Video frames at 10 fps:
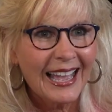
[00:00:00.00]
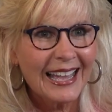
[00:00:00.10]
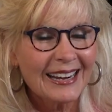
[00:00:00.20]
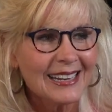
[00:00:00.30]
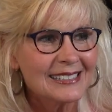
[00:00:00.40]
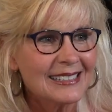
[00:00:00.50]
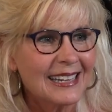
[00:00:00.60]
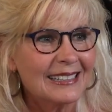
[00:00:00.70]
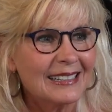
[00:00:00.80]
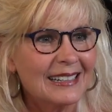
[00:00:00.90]
And I
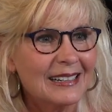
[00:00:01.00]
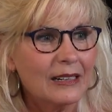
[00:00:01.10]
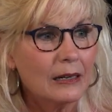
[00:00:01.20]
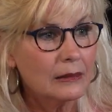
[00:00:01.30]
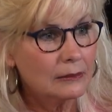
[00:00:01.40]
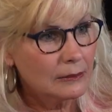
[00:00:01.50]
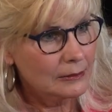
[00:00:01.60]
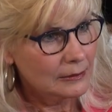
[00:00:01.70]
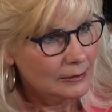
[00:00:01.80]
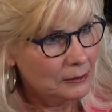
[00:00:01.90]
said,
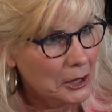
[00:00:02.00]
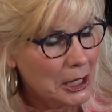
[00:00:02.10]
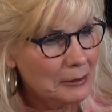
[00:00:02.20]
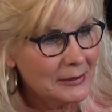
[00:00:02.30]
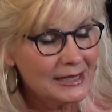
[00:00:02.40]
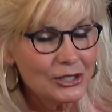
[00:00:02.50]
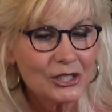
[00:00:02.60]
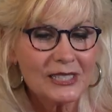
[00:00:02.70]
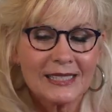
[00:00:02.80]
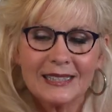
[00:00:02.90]
"Mom," and
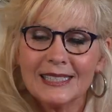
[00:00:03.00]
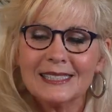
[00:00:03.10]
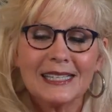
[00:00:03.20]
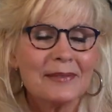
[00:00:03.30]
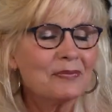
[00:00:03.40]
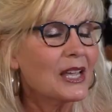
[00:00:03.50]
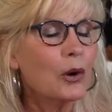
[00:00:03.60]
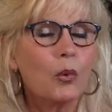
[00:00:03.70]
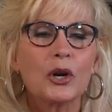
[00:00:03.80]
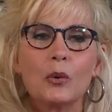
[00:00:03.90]
she said, "Lisa,
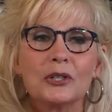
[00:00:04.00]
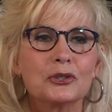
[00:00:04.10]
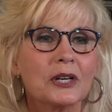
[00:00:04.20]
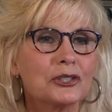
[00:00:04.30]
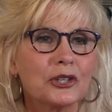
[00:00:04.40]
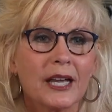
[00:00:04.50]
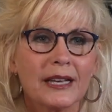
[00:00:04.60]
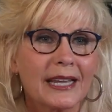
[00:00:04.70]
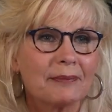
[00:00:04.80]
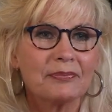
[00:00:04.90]
we're going treasure
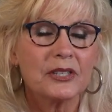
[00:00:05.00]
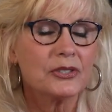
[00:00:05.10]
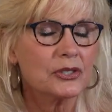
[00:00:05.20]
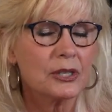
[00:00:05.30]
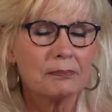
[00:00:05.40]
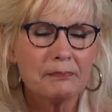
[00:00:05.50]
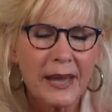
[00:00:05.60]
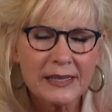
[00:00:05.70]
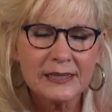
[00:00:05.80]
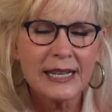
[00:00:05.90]
hunting. This is the
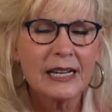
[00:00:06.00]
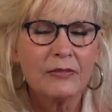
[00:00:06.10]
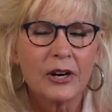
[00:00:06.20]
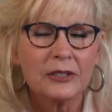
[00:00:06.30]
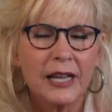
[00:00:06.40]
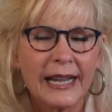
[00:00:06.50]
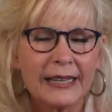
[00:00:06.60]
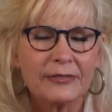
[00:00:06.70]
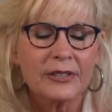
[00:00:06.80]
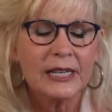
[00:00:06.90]
best day of our
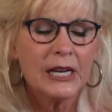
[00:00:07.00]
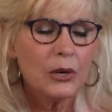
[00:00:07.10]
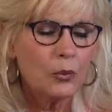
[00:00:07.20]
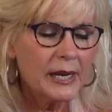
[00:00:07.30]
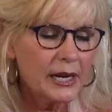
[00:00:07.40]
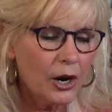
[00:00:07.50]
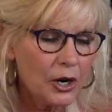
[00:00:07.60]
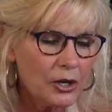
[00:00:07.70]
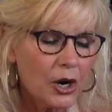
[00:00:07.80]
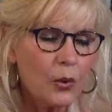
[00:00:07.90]
life. We
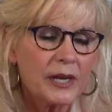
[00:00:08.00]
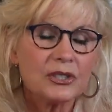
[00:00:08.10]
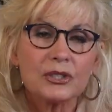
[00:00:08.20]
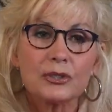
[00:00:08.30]
are going to